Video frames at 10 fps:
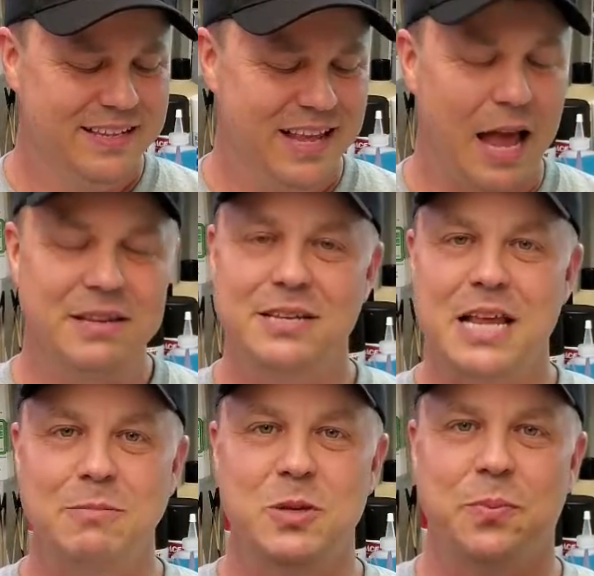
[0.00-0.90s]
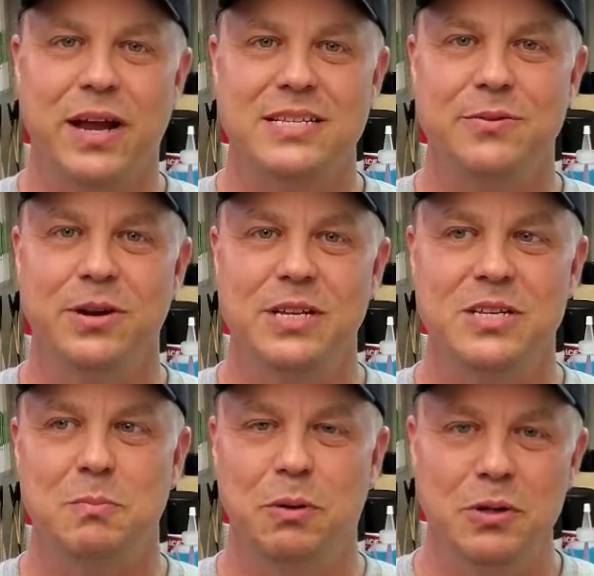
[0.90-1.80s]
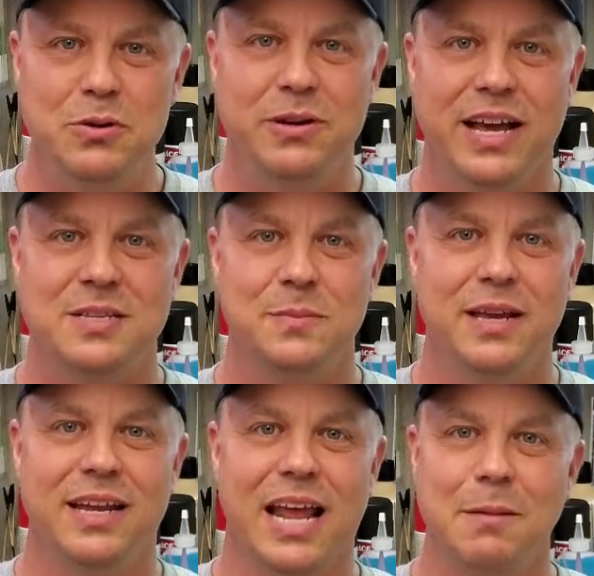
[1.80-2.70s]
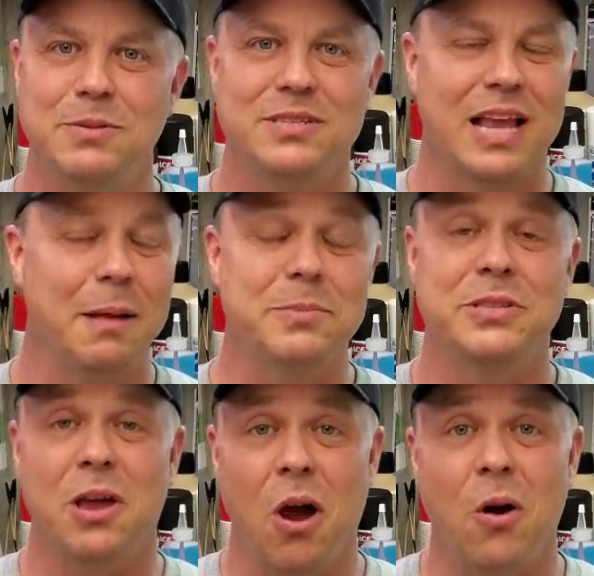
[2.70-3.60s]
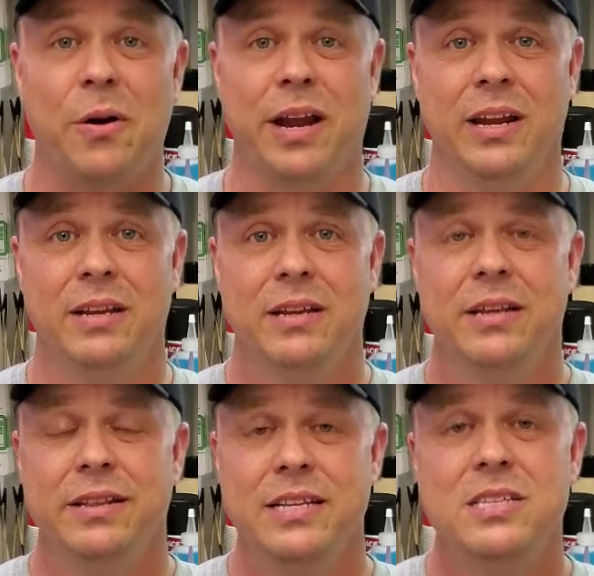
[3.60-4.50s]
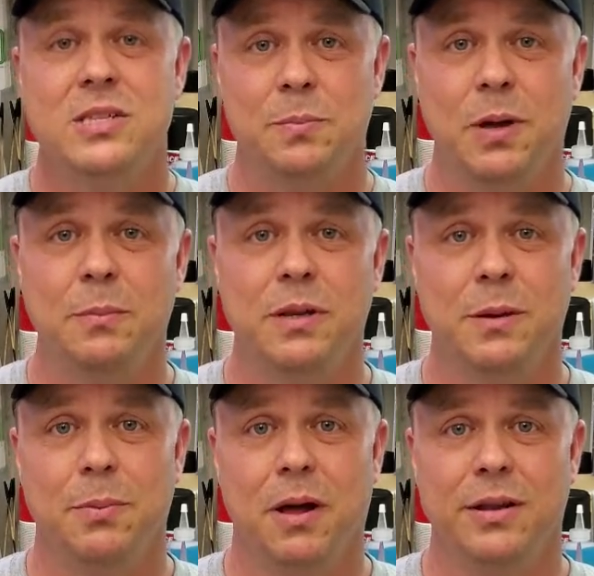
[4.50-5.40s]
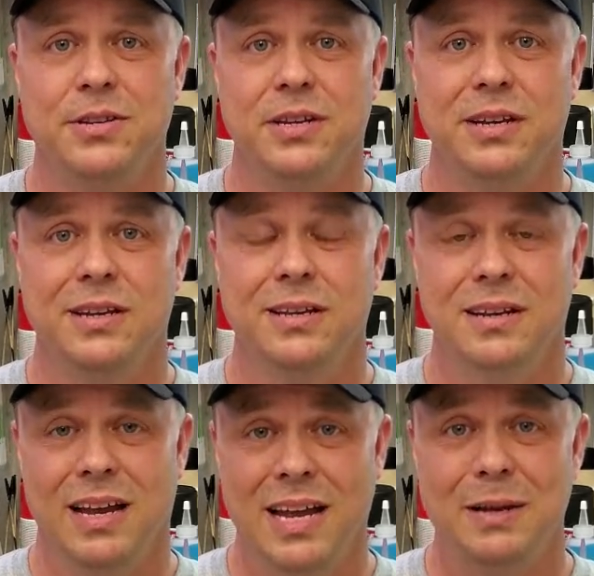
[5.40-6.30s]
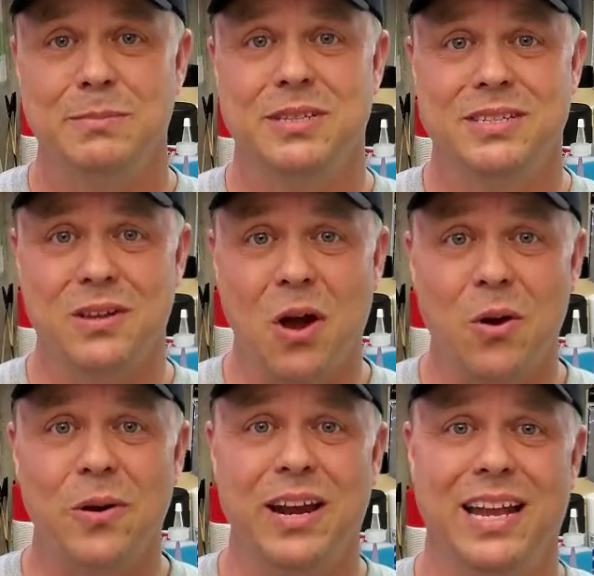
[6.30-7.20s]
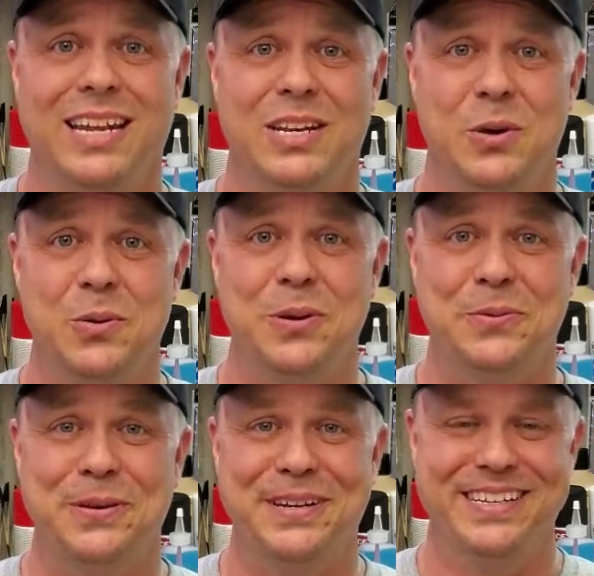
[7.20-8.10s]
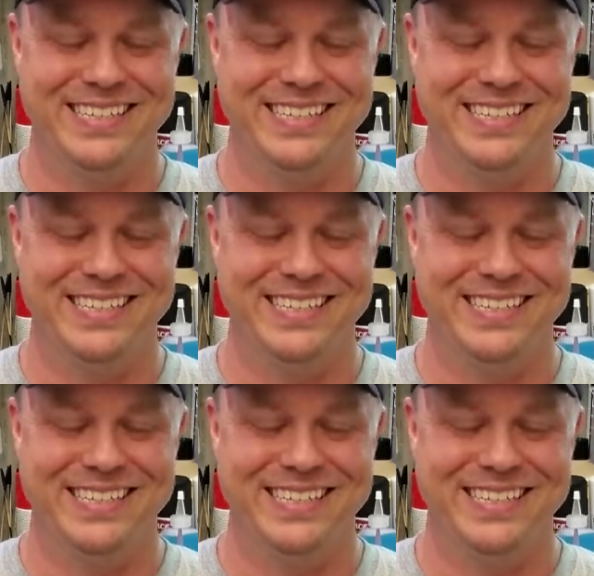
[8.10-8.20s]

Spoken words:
I'm surprised it really just blew you guys' mind. I'm sorry. This is a public apology. I'm sorry I didn't know who he was.